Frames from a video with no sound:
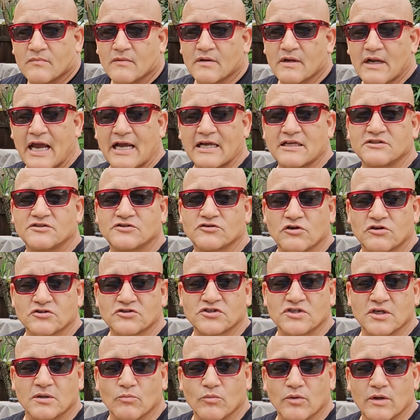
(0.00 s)
I can start
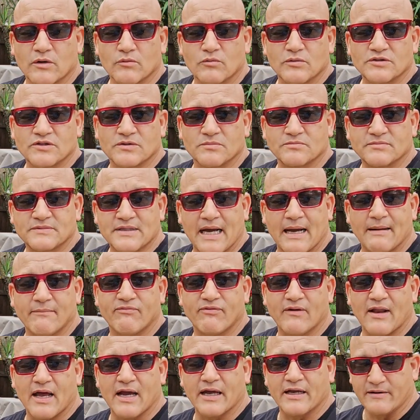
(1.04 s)
somewhere with some time
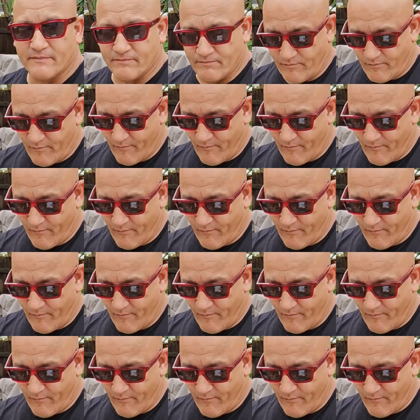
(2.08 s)
flying.